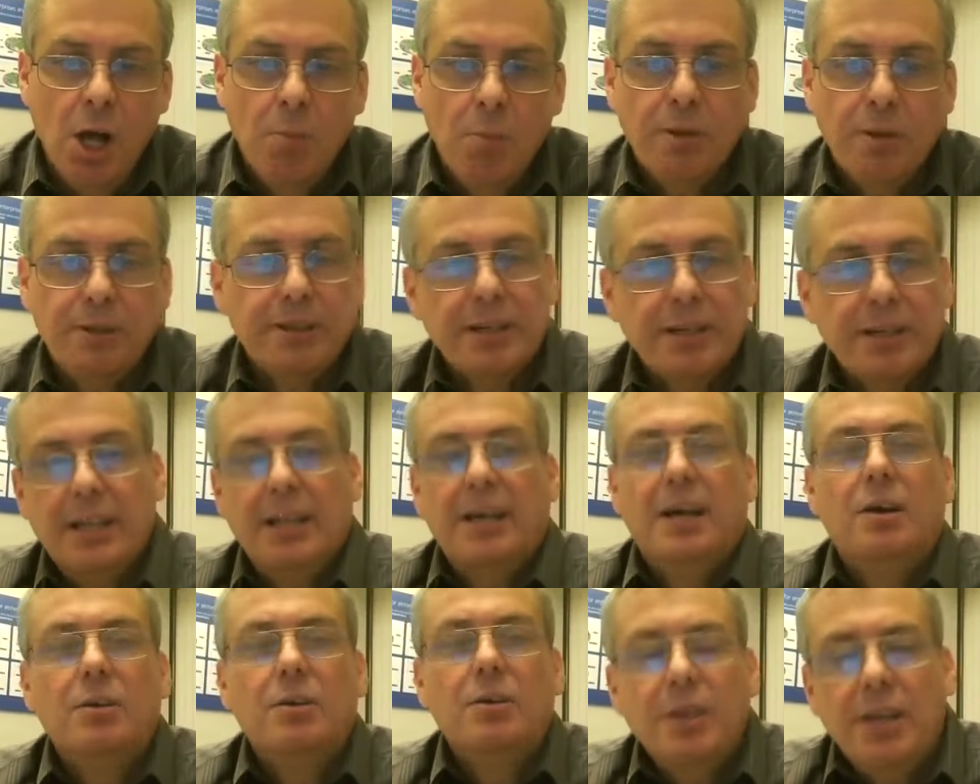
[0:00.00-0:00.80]
But the
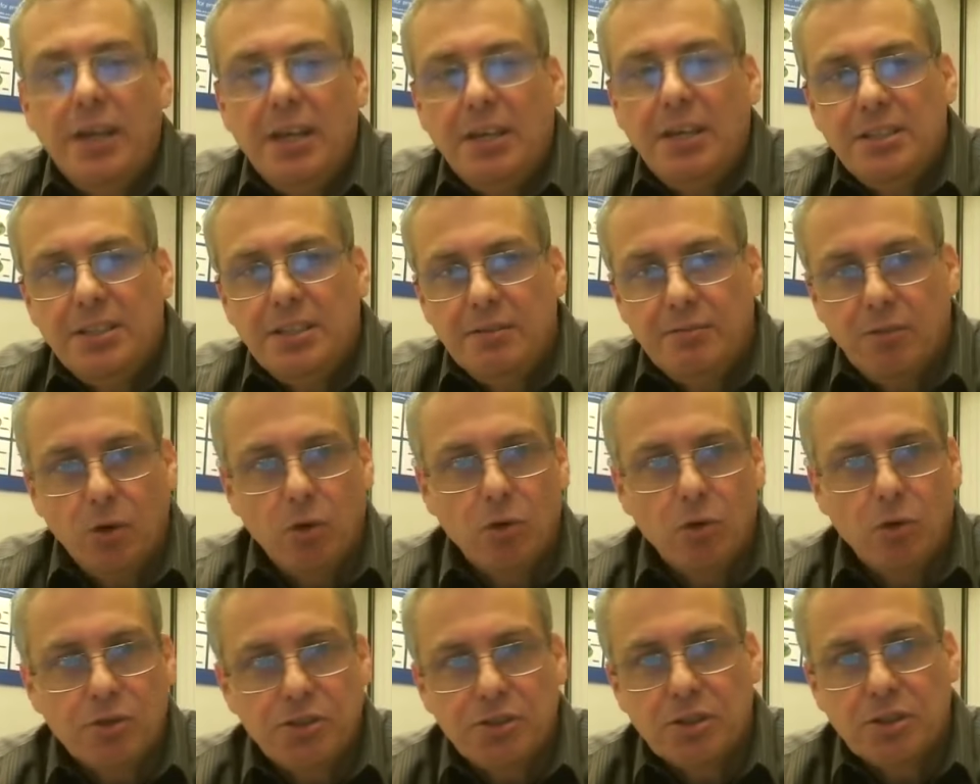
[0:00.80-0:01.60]
cloud native
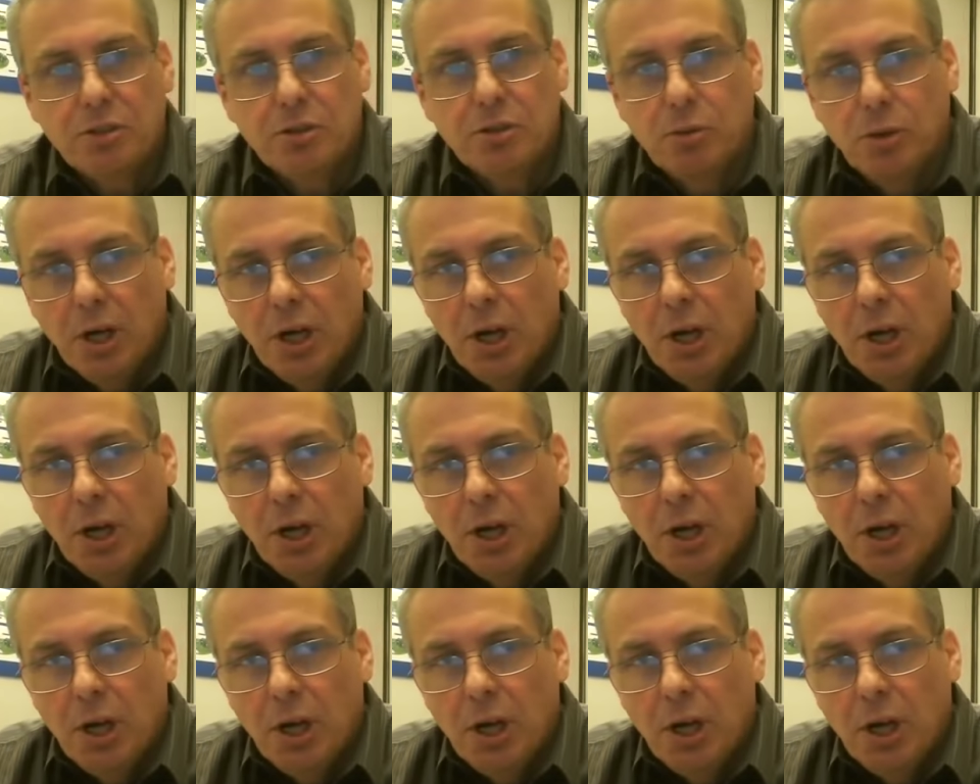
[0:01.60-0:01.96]
also